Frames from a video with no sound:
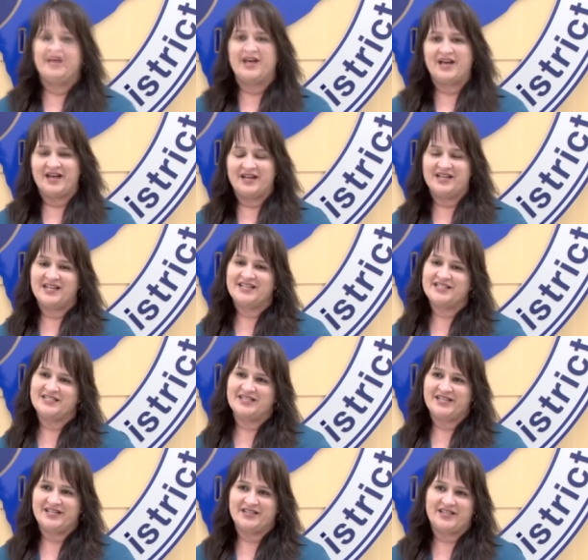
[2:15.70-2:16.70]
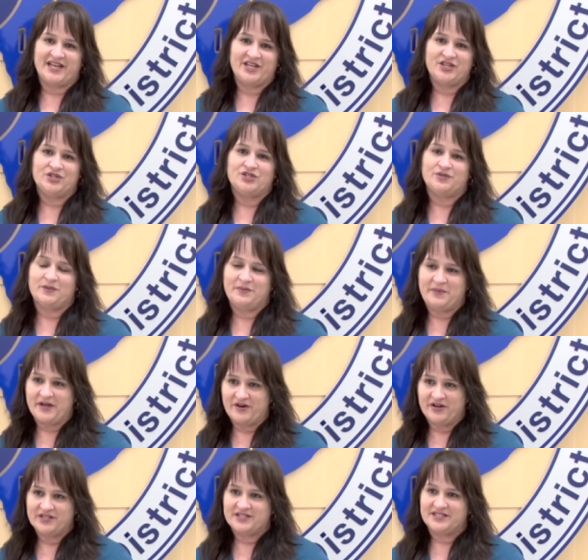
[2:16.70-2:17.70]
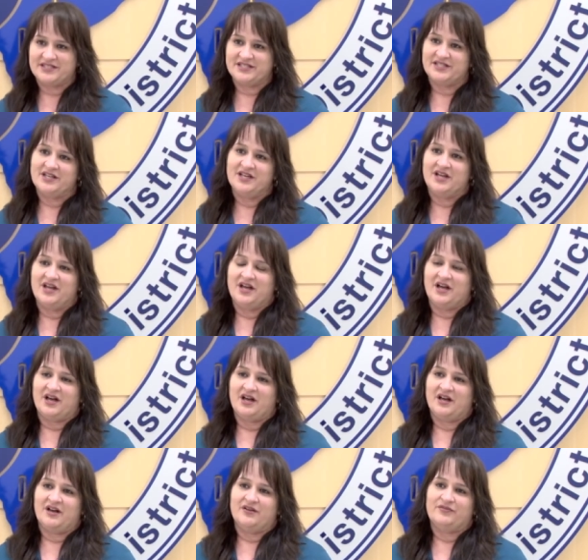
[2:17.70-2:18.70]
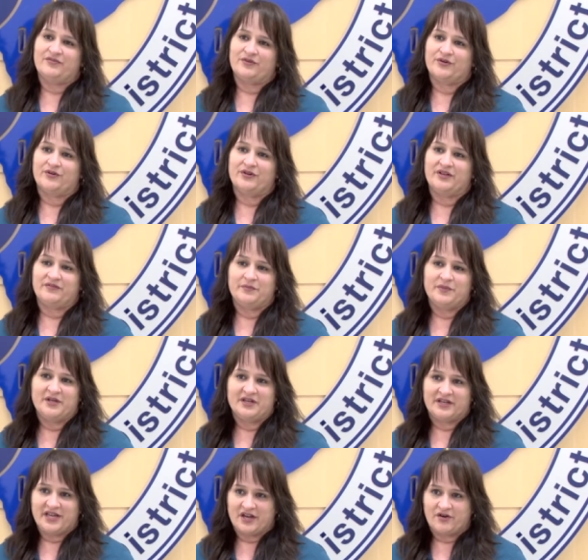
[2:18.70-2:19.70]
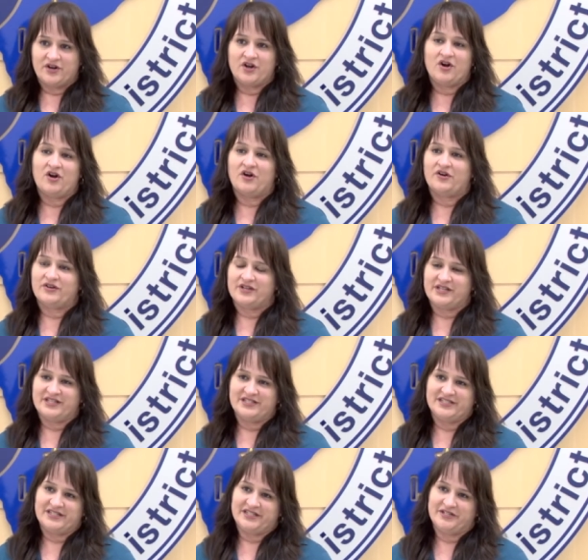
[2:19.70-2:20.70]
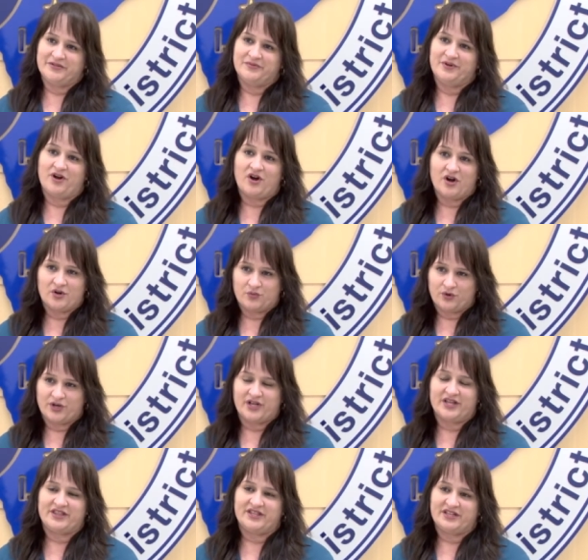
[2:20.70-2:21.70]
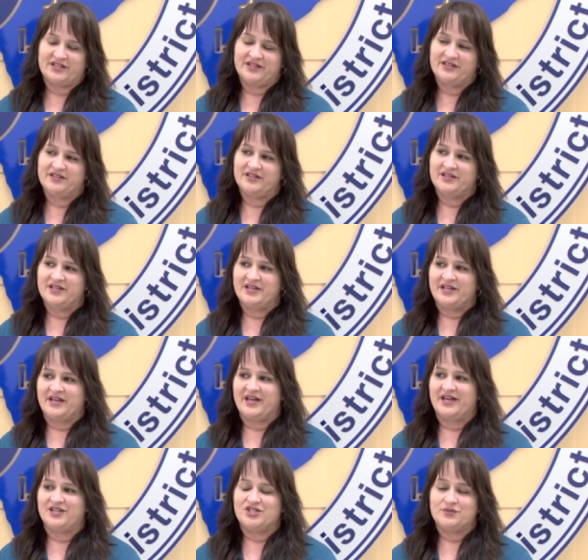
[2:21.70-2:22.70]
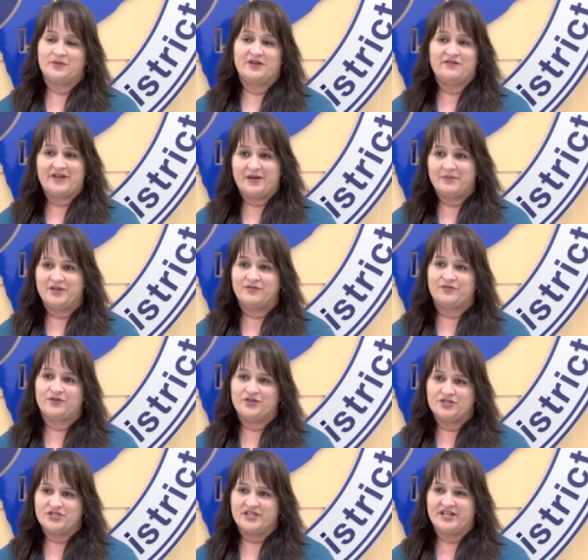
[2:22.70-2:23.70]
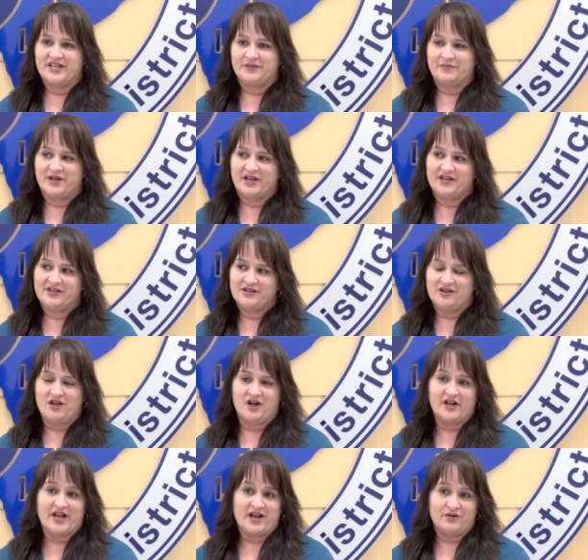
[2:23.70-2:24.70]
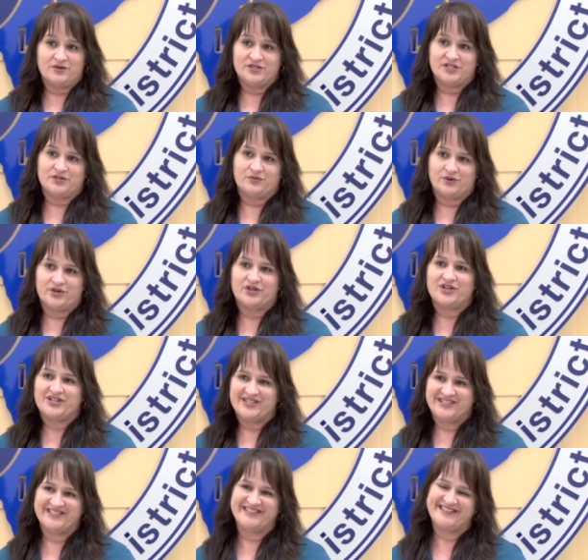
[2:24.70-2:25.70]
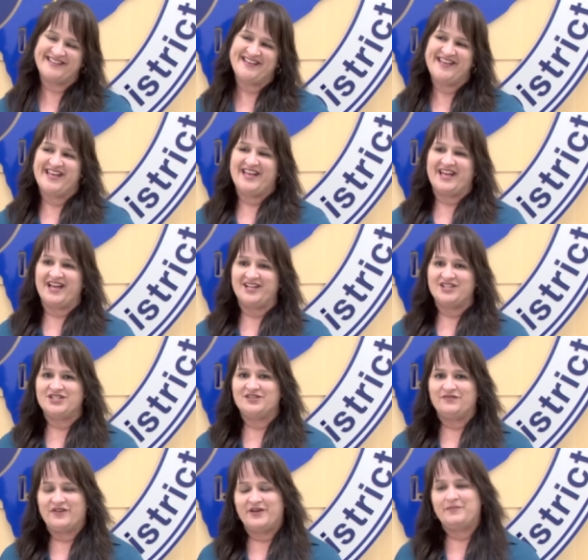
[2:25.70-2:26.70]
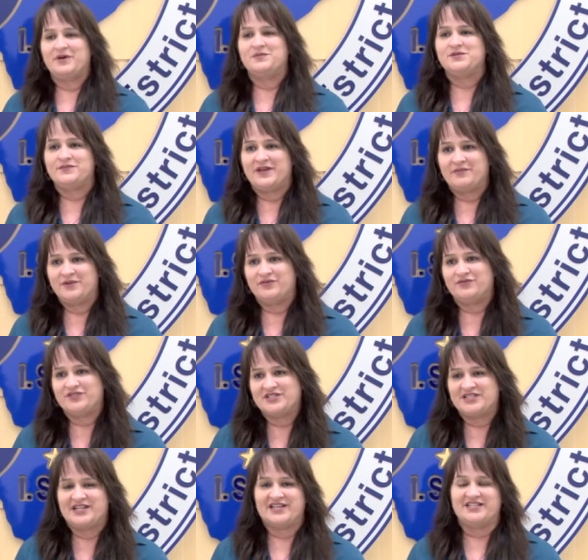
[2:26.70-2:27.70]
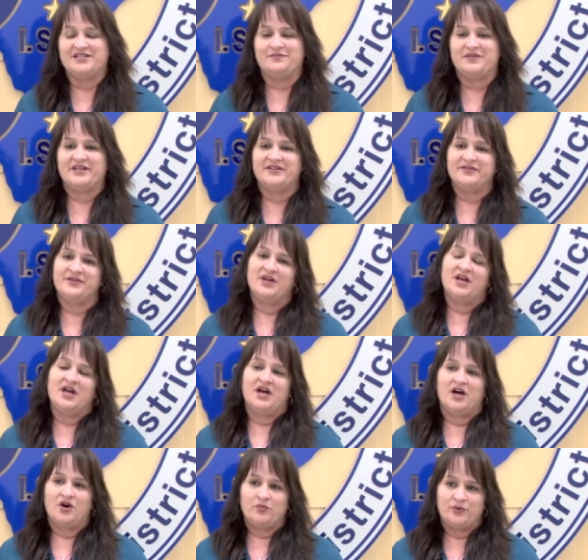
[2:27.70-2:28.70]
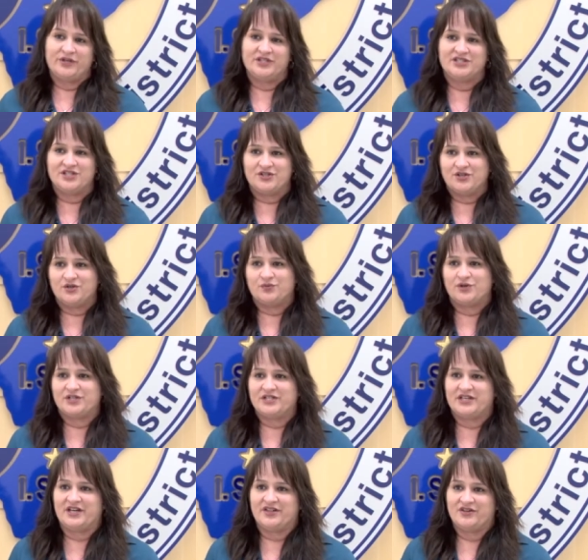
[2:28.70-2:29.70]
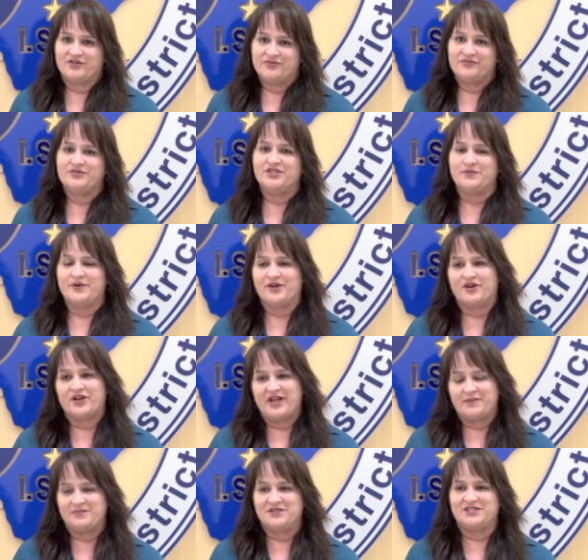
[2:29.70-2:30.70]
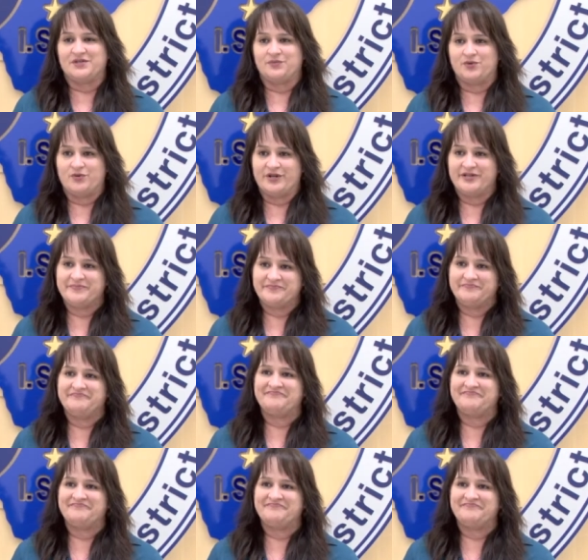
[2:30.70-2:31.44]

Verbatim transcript: Uh, I'd like to say thank you to my parents uh, for giving me a caring heart and a hard work ethic, and to my family for understanding my long hours at work, and to the Five Palms family for selecting me. I hope we continue to work together to make our campus number one.